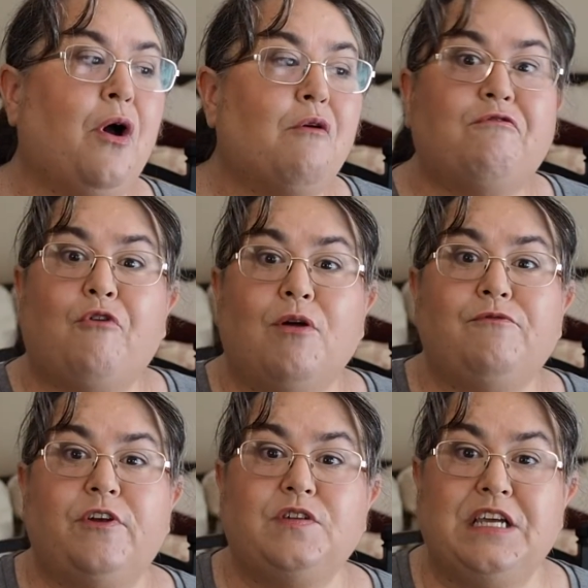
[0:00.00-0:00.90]
Form
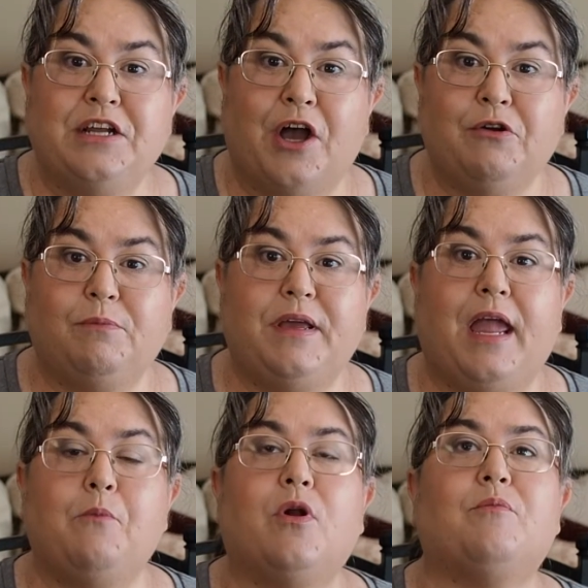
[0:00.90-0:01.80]
1500
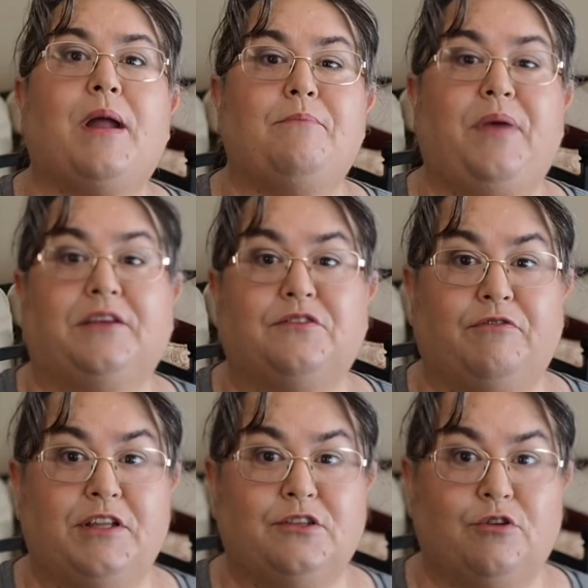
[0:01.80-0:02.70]
became one of my best
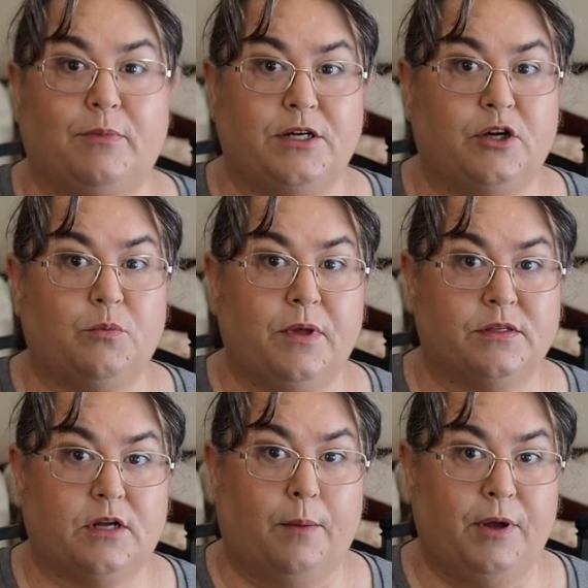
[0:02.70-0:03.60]
friends during my junk mail
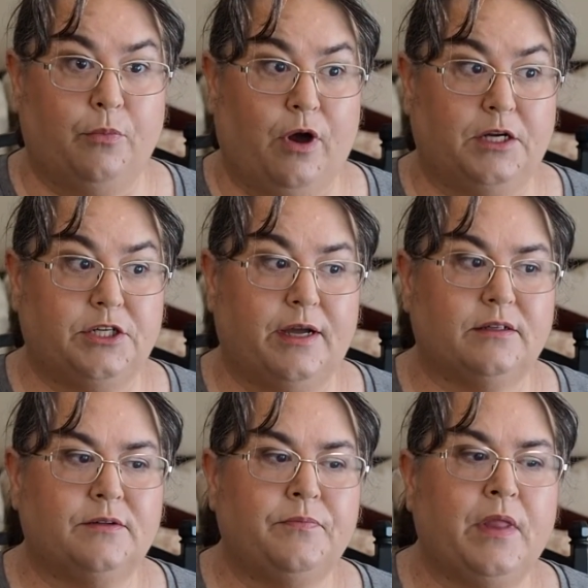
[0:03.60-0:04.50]
stopping
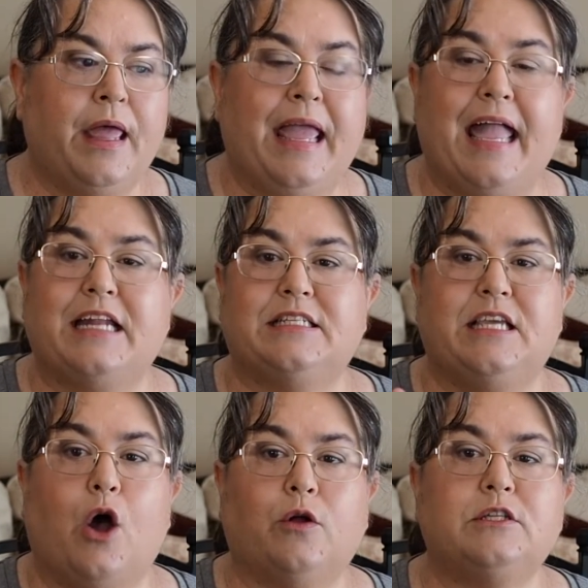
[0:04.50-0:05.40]
project. It is
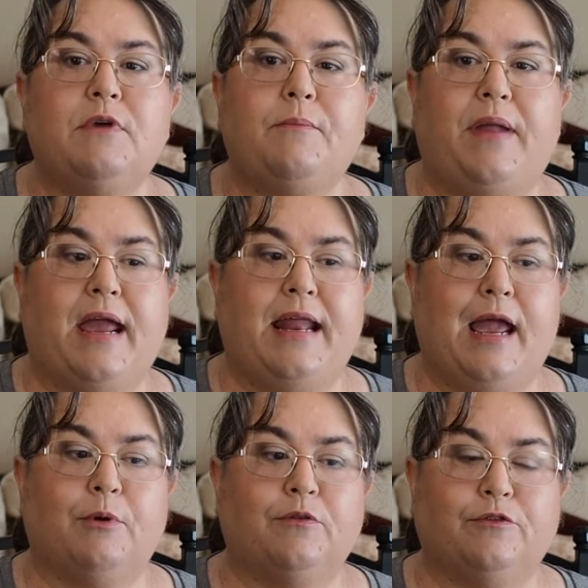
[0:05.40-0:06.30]
the ultimate
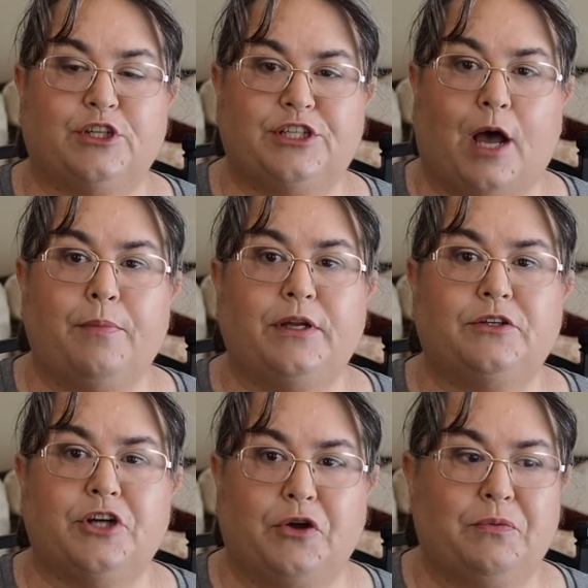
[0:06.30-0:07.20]
banhammer for stopping
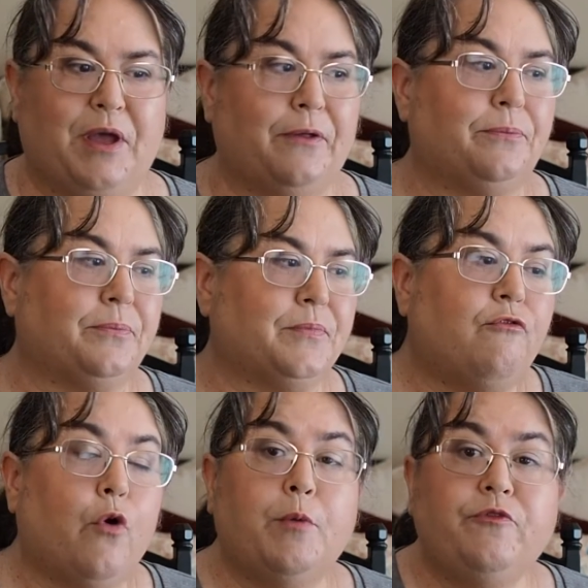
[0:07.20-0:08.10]
junk mail.
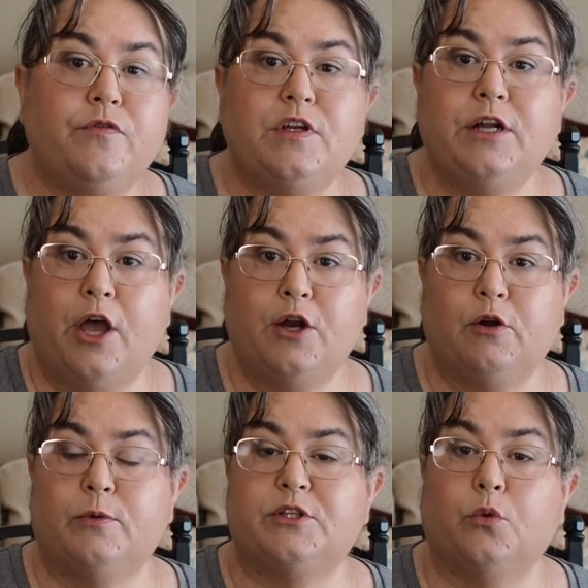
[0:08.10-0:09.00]
Form
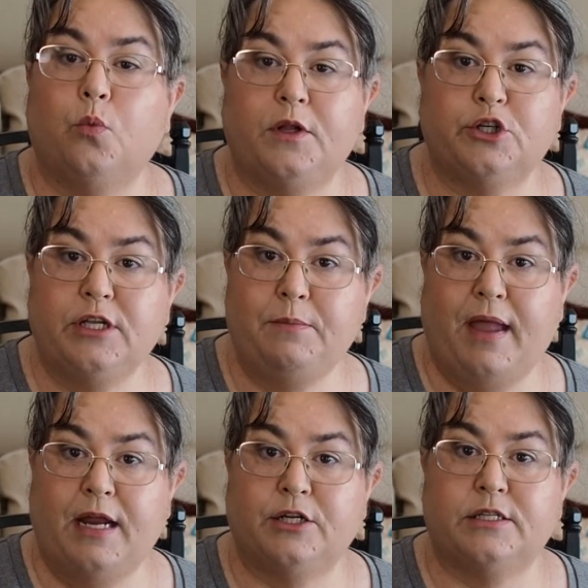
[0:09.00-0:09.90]
1500 was originally
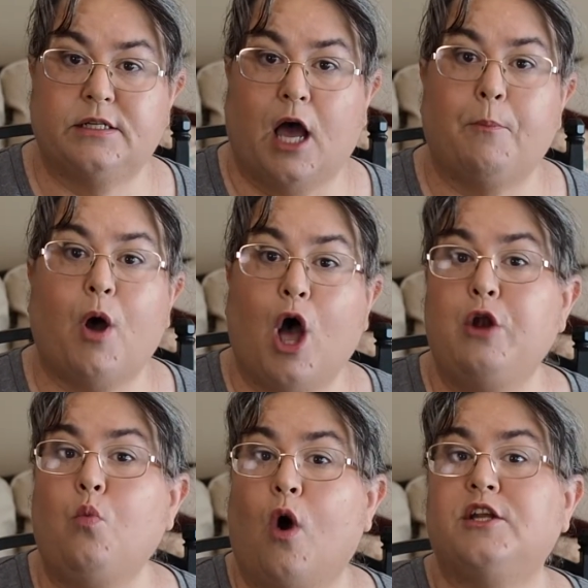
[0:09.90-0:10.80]
made to stop
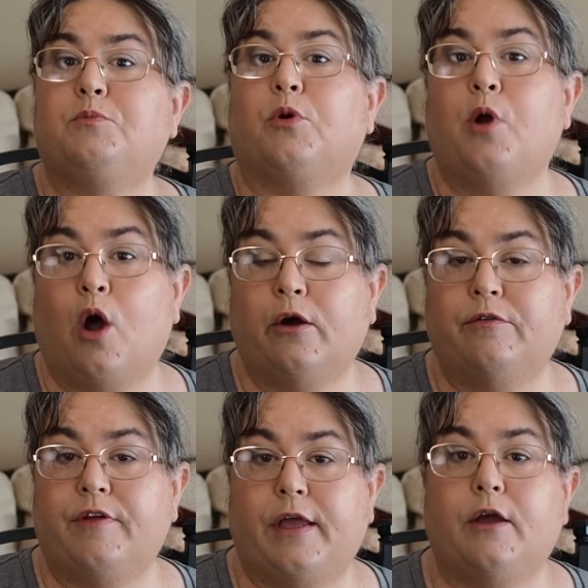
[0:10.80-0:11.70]
unwanted
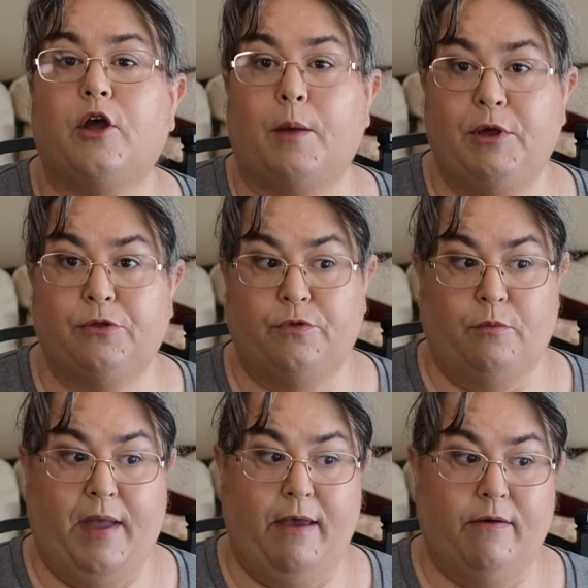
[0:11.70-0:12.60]
pornography coming through the
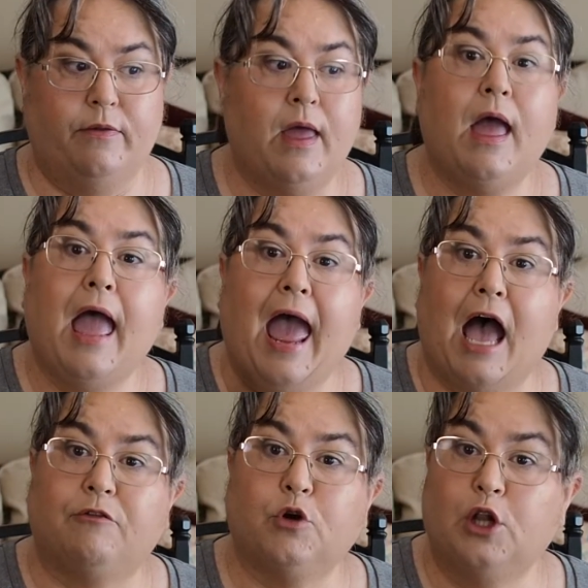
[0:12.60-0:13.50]
mail.
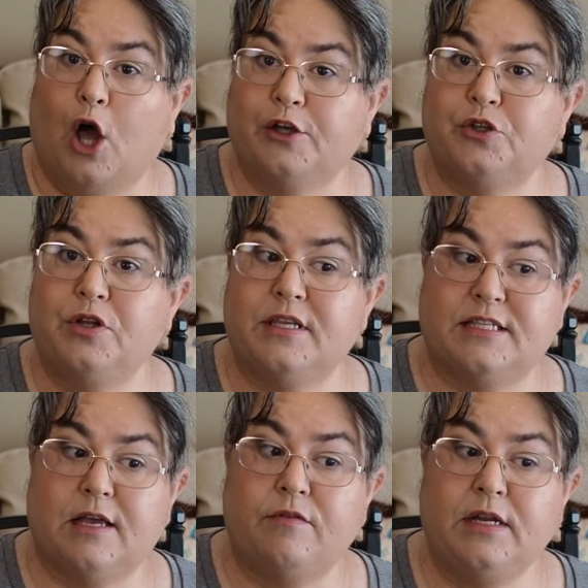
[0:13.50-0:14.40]
After a lawsuit in the
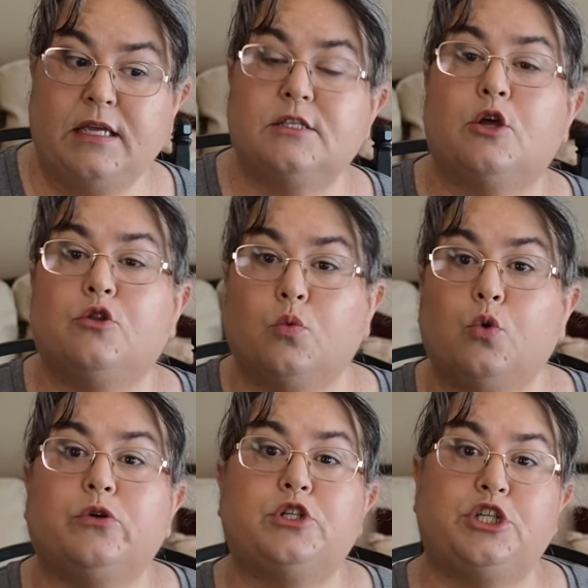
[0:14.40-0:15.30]
70s, the
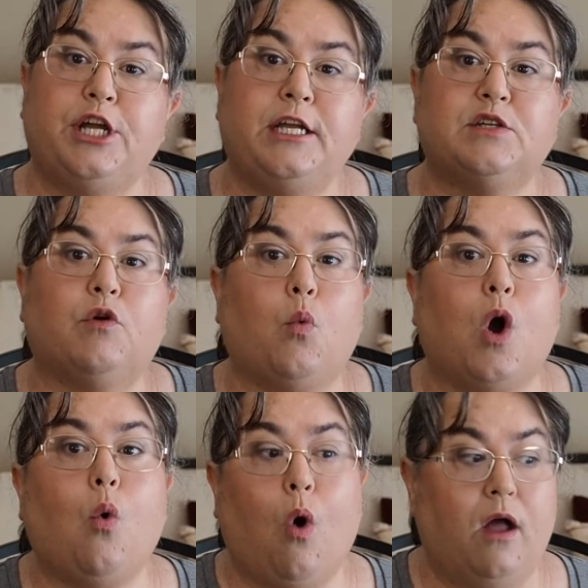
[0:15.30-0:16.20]
rules changed for
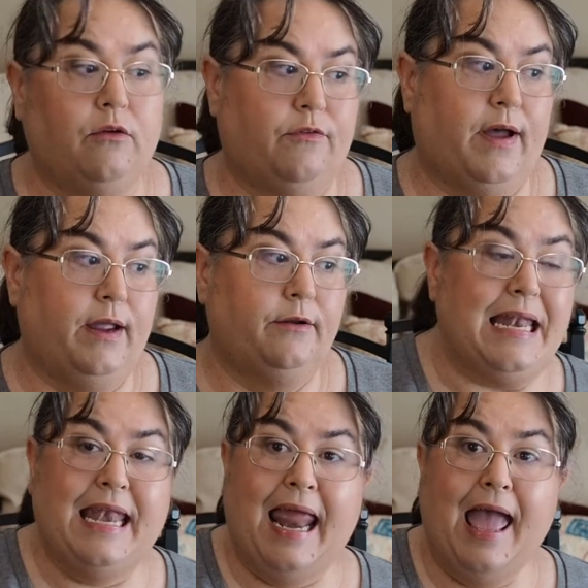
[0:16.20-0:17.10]
what qualified.
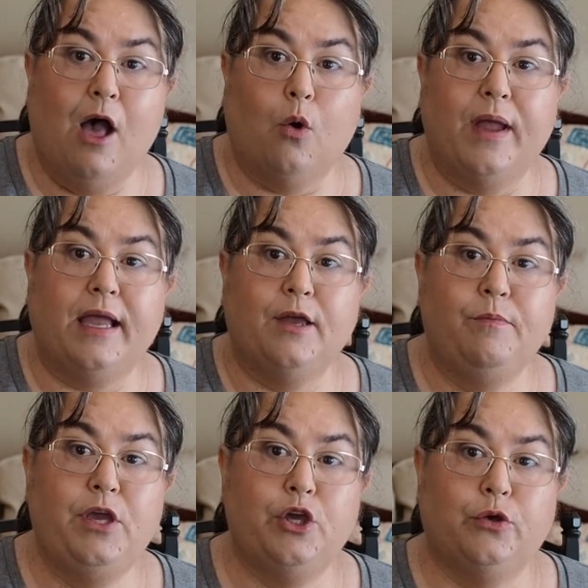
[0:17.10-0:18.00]
Now it can
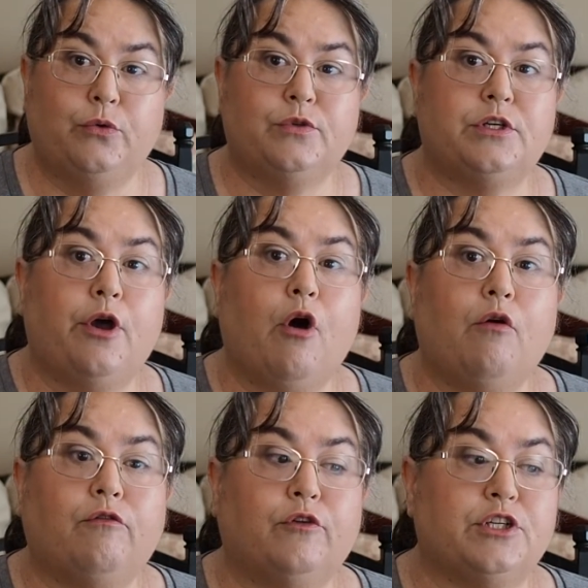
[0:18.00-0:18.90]
be used
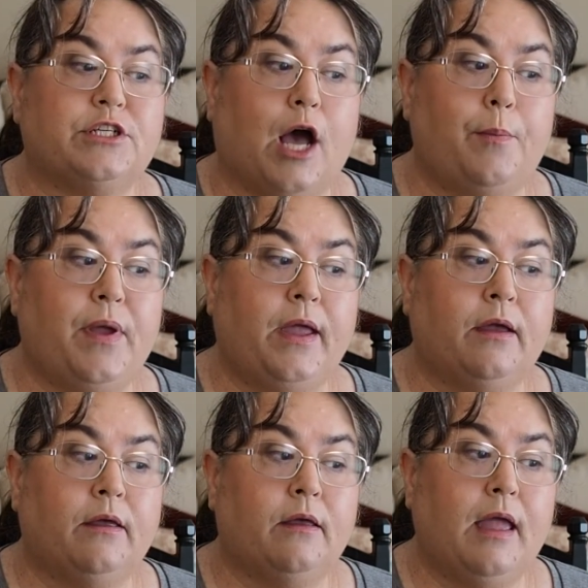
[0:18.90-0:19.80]
for
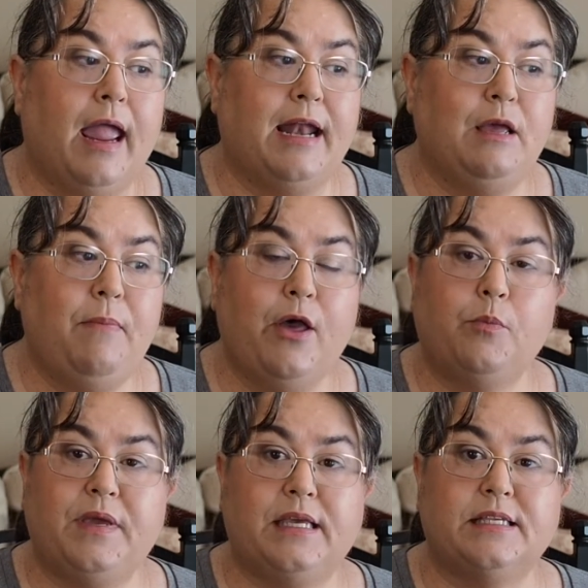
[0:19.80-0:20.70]
stopping any mail
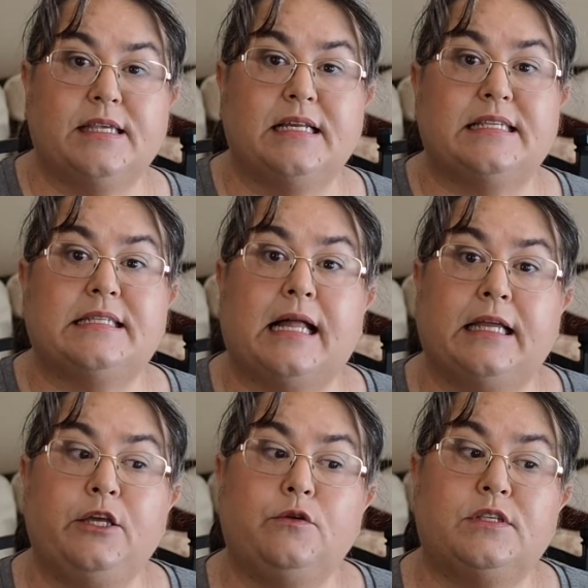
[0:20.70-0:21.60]
piece that is
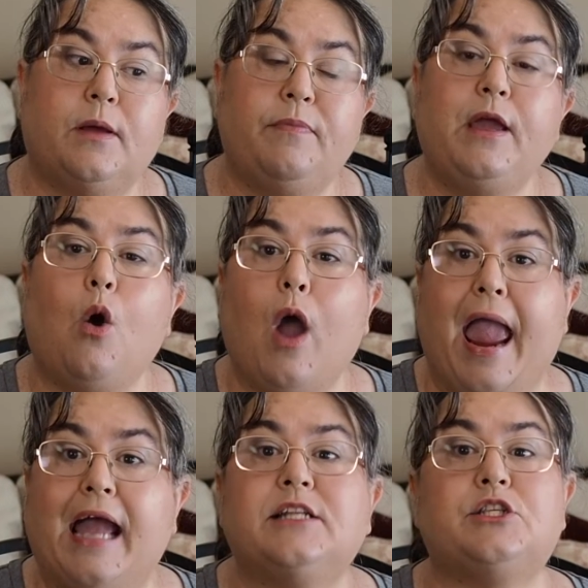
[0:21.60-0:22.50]
selling you something
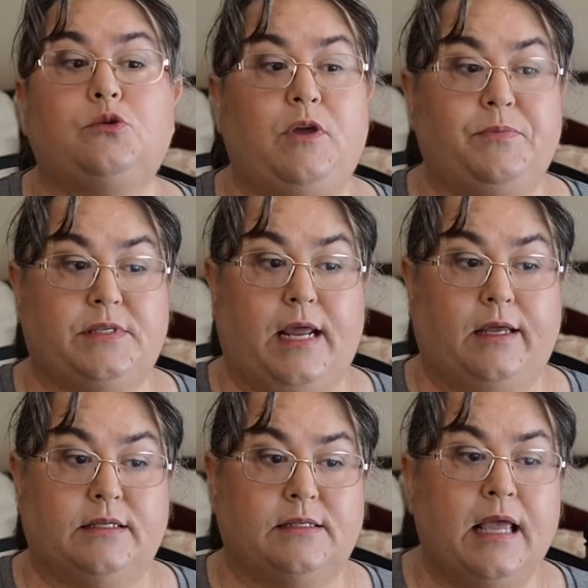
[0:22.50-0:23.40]
and
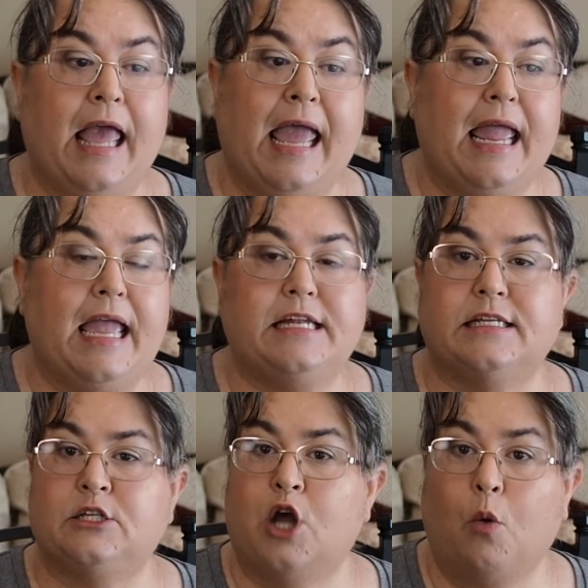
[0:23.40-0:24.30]
sweepstakes. It
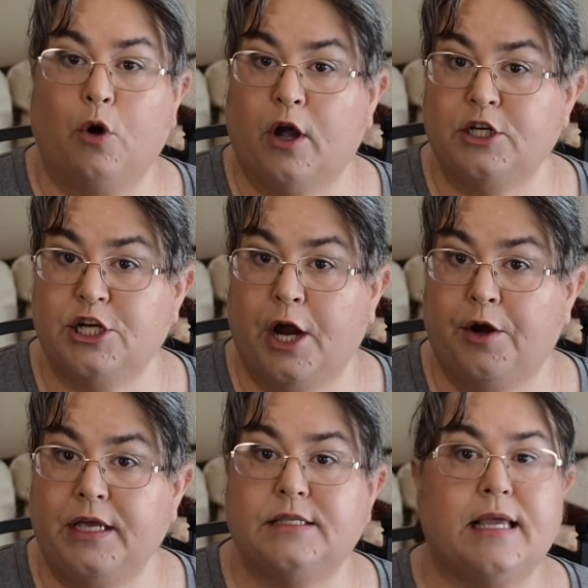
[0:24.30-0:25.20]
does not work on
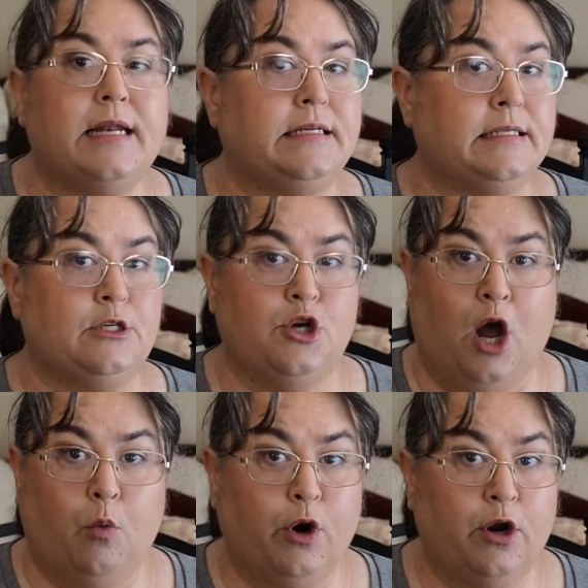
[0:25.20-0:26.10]
charities, and it does
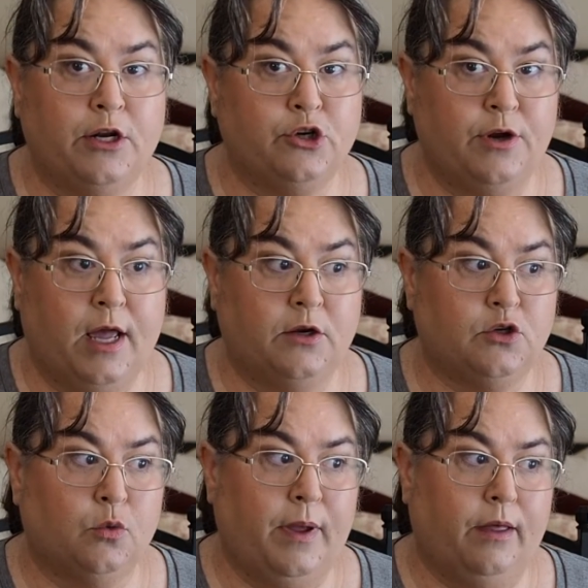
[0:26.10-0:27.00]
not work on
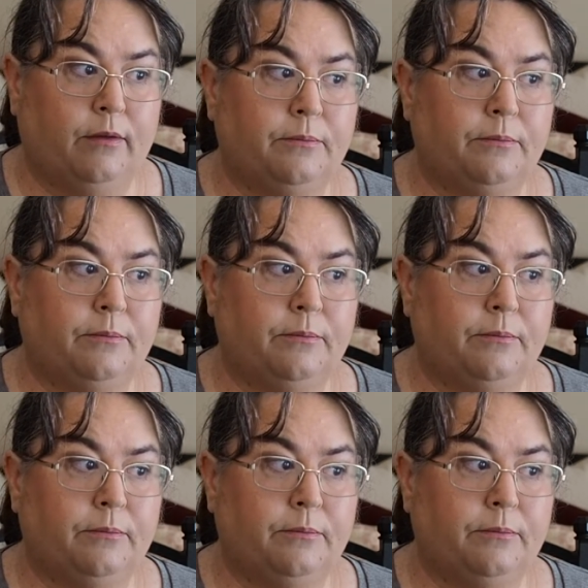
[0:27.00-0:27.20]
international mail.